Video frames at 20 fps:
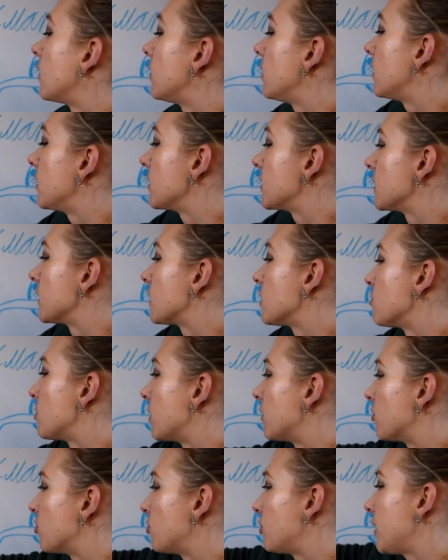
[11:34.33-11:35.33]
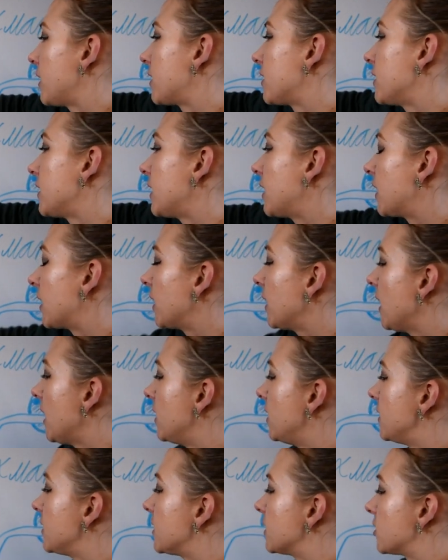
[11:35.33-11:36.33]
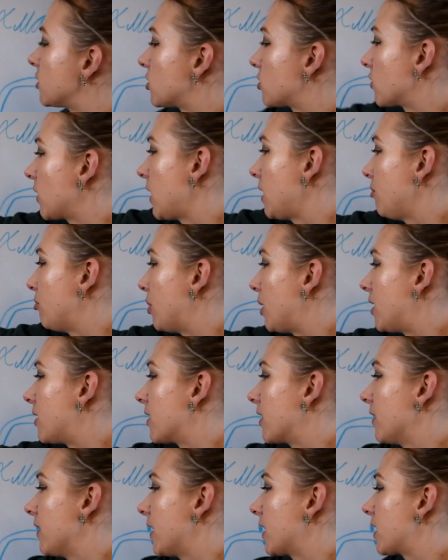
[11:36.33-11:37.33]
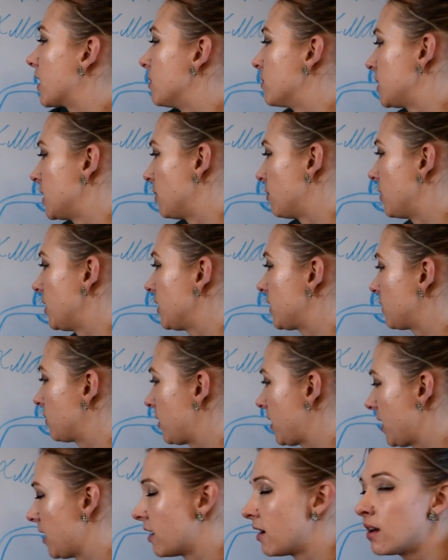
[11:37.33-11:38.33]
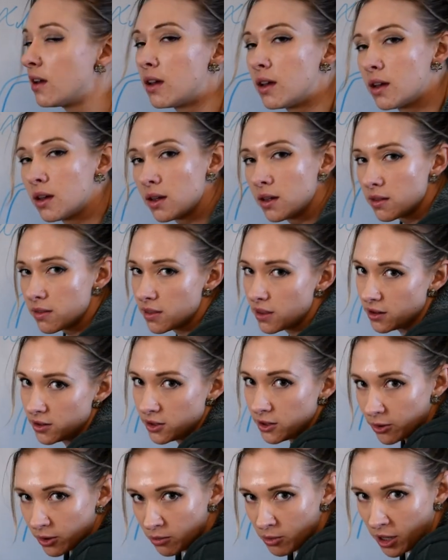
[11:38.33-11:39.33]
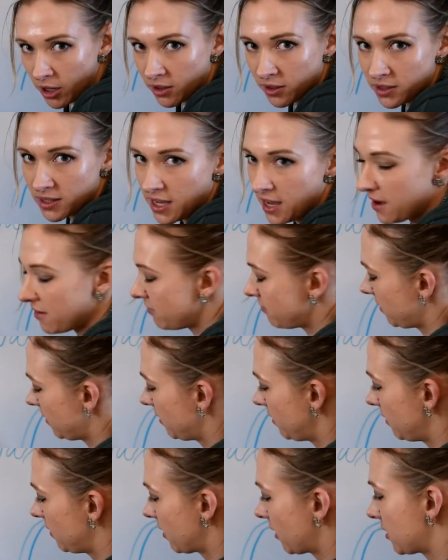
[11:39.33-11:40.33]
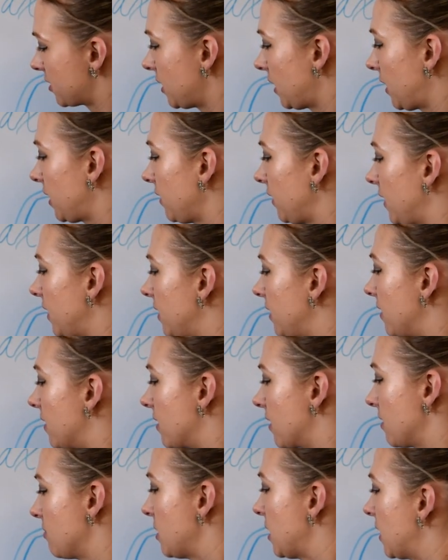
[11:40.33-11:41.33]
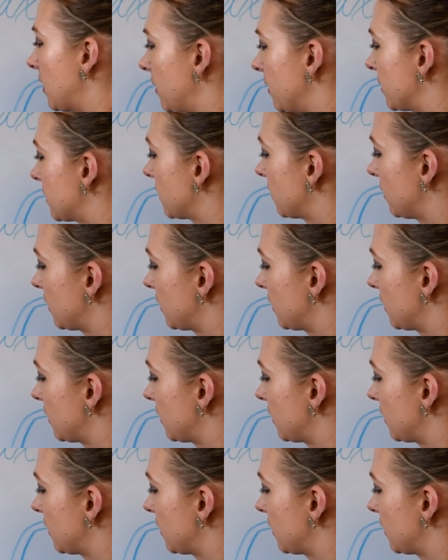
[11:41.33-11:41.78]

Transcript: there's a little bit of a wiggle here and it's a straight bar that comes up this way. The newer models have an articulated arm here, so